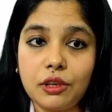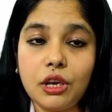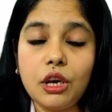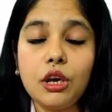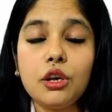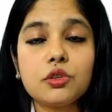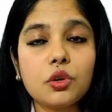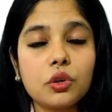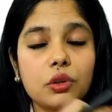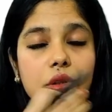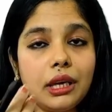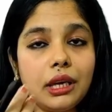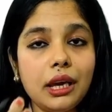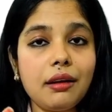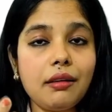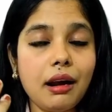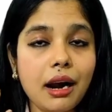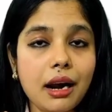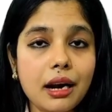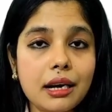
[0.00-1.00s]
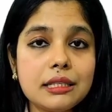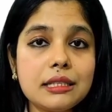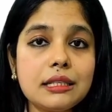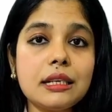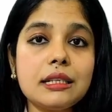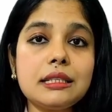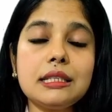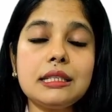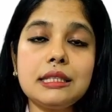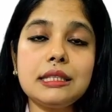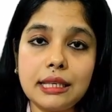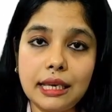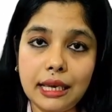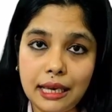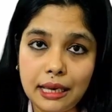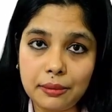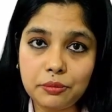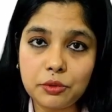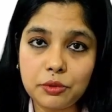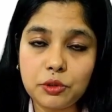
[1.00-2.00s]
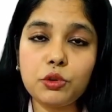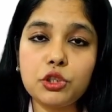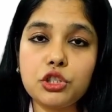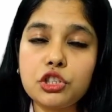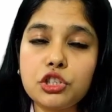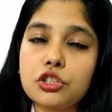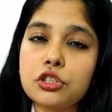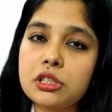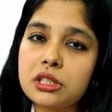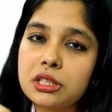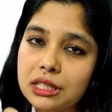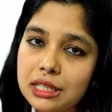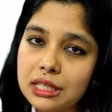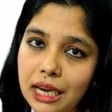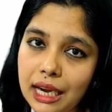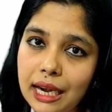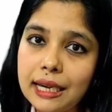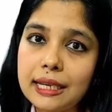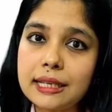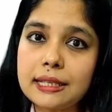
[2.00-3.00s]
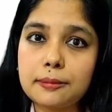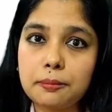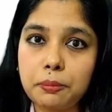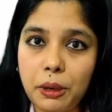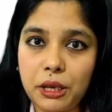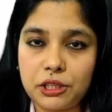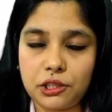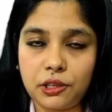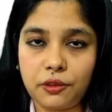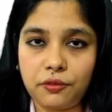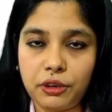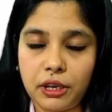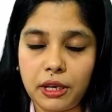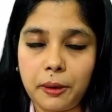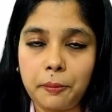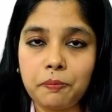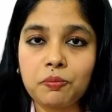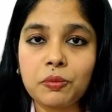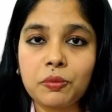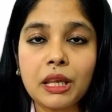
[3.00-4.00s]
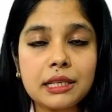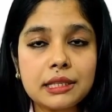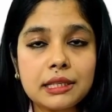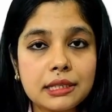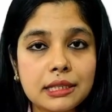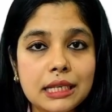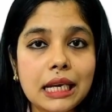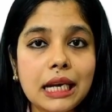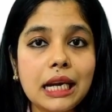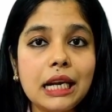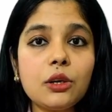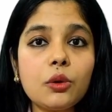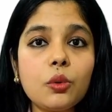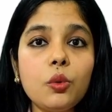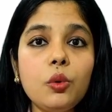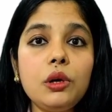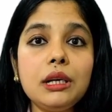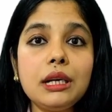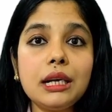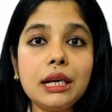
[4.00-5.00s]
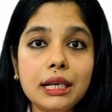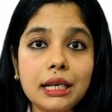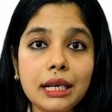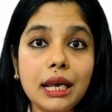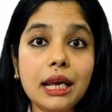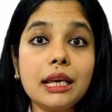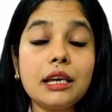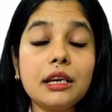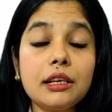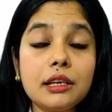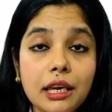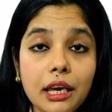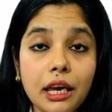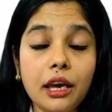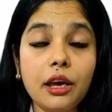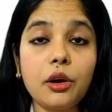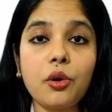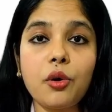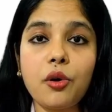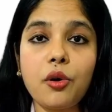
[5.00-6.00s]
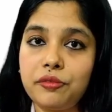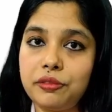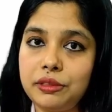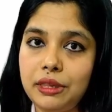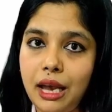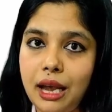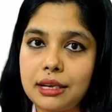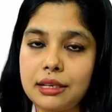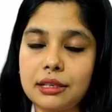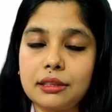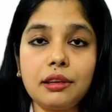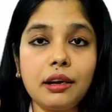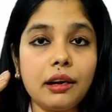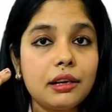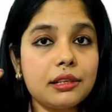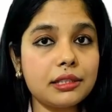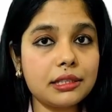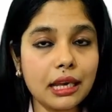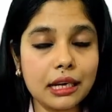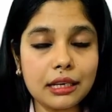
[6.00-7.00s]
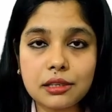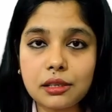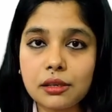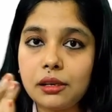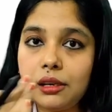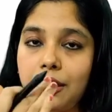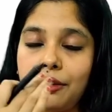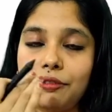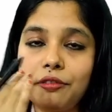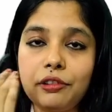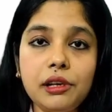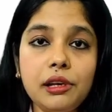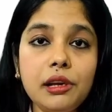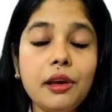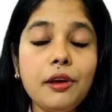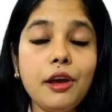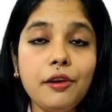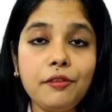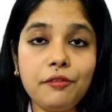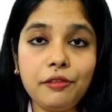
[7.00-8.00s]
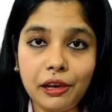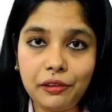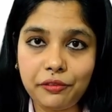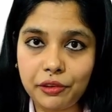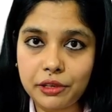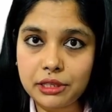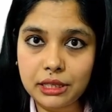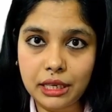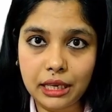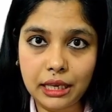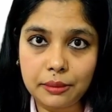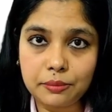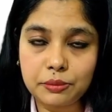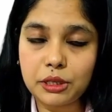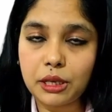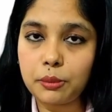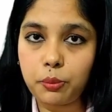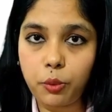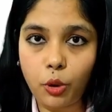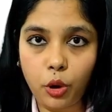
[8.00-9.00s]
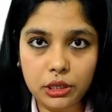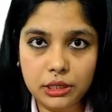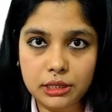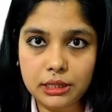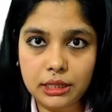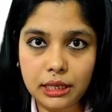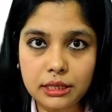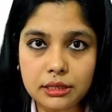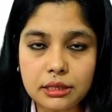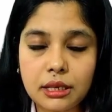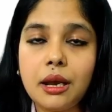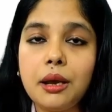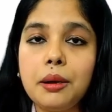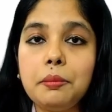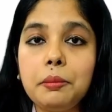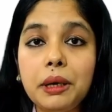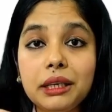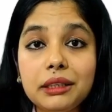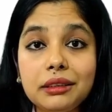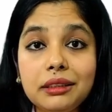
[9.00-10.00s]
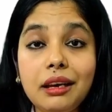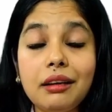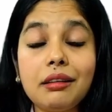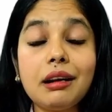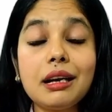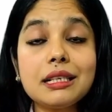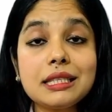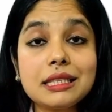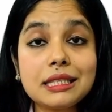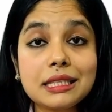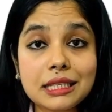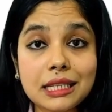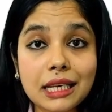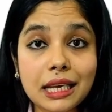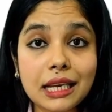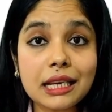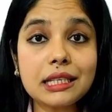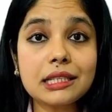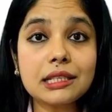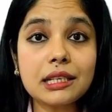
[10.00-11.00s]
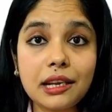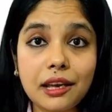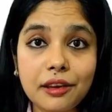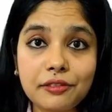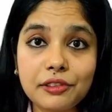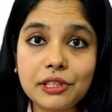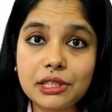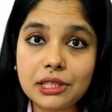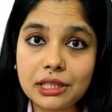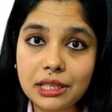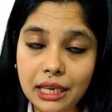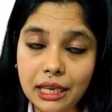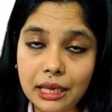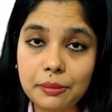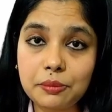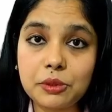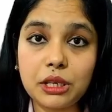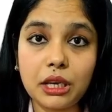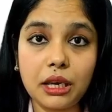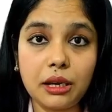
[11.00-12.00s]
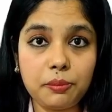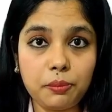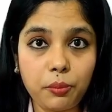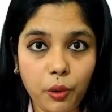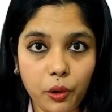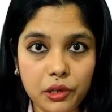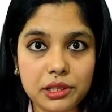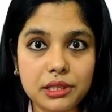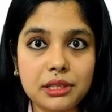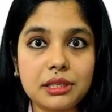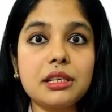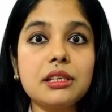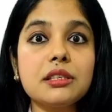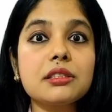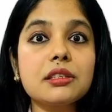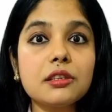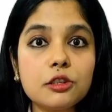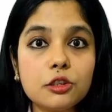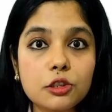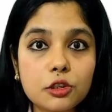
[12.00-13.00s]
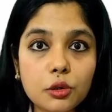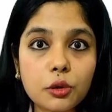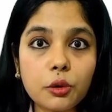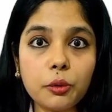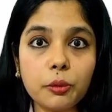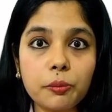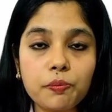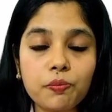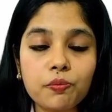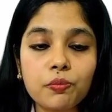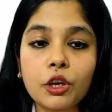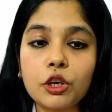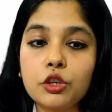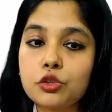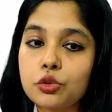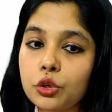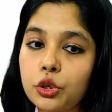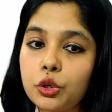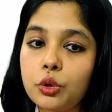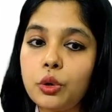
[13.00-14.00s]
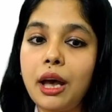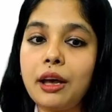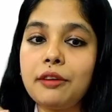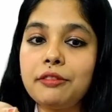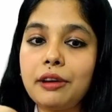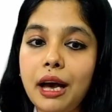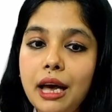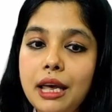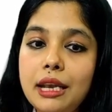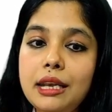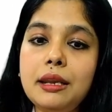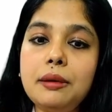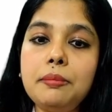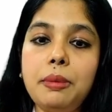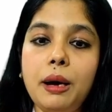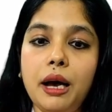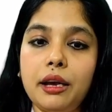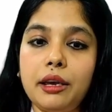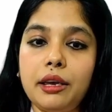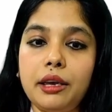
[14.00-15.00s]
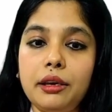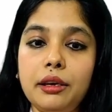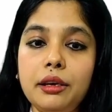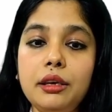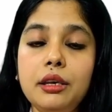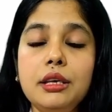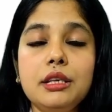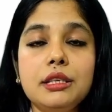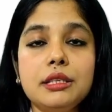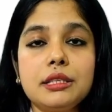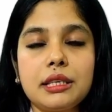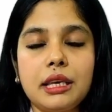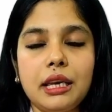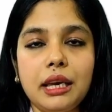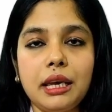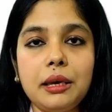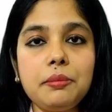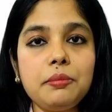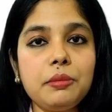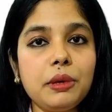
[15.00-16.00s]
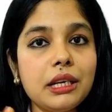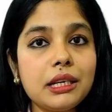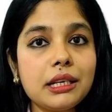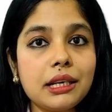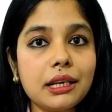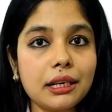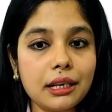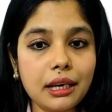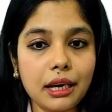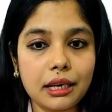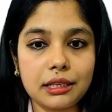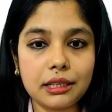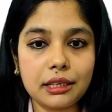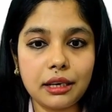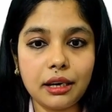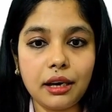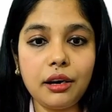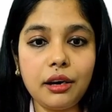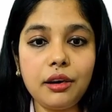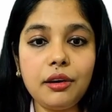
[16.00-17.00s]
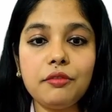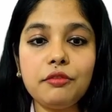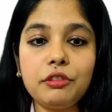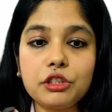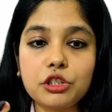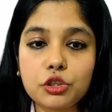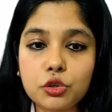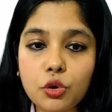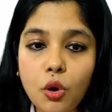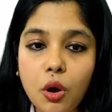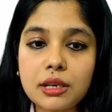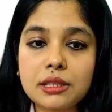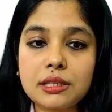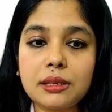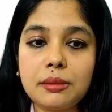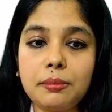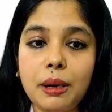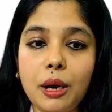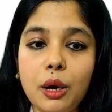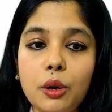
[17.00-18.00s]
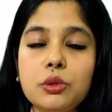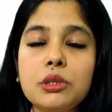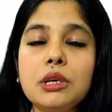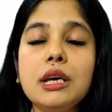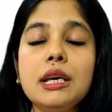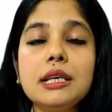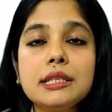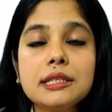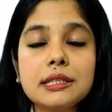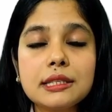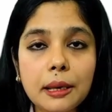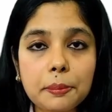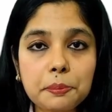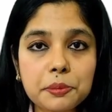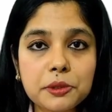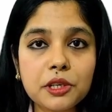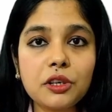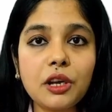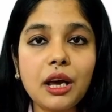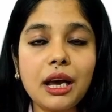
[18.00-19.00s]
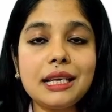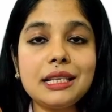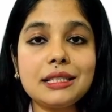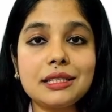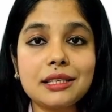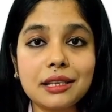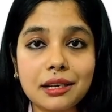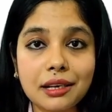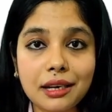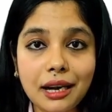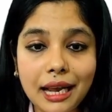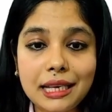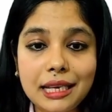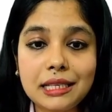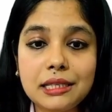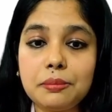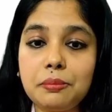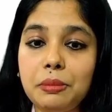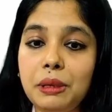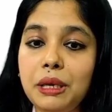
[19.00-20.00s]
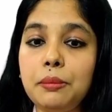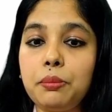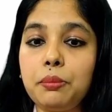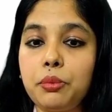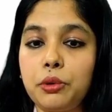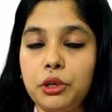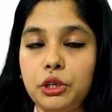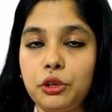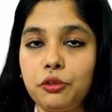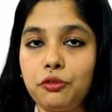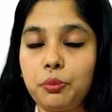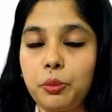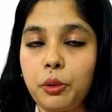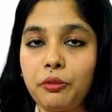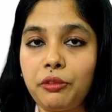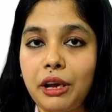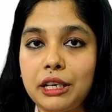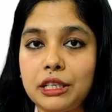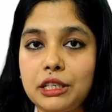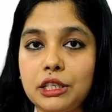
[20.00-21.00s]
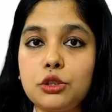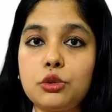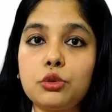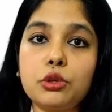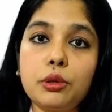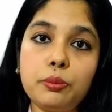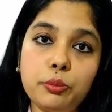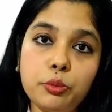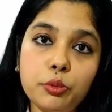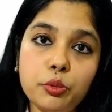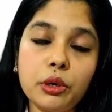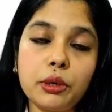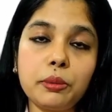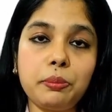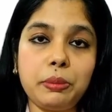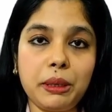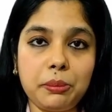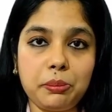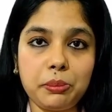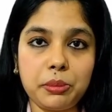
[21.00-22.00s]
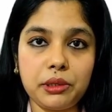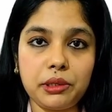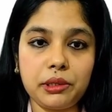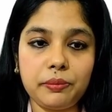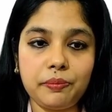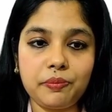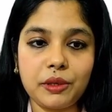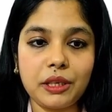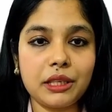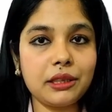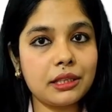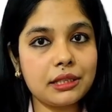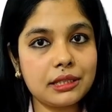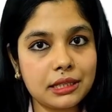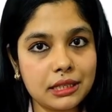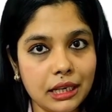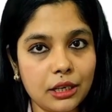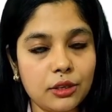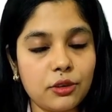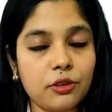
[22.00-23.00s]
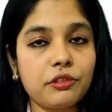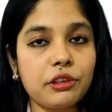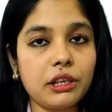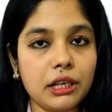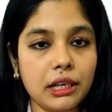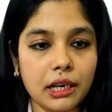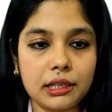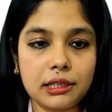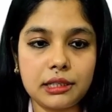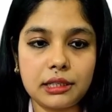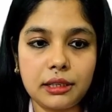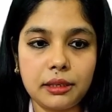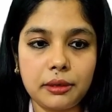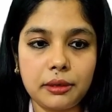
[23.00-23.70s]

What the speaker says: So there are certain schemes which is state specific. State only take care of that. There are central level welfare schemes and policies, but there are state level schemes and policies too. So you have Annabhagya scheme in Karnataka, which talks about subsidized rice being provided to the poor people in the state of Karnataka.